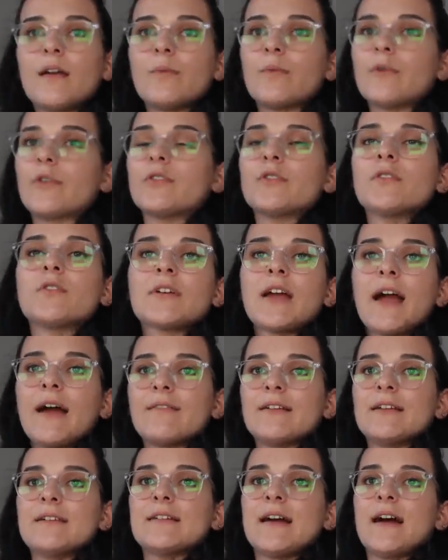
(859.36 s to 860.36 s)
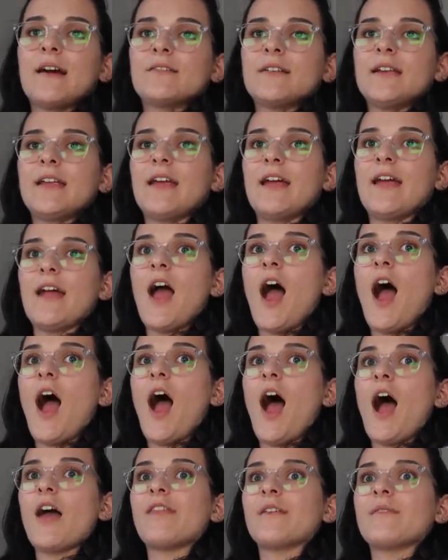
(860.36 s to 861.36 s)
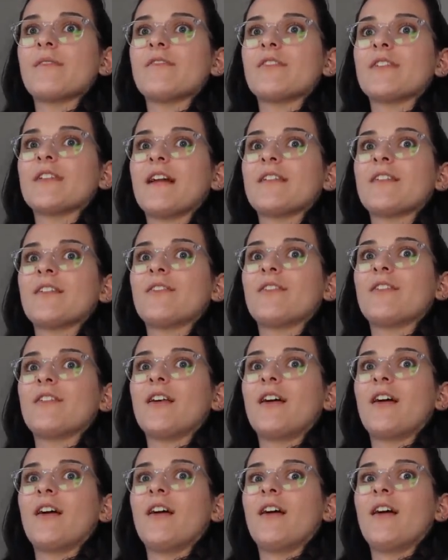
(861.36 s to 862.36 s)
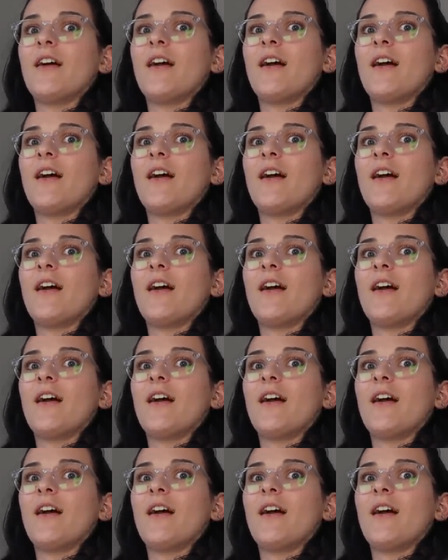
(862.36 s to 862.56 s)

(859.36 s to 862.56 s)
We're all counting down here. I think we've just had an order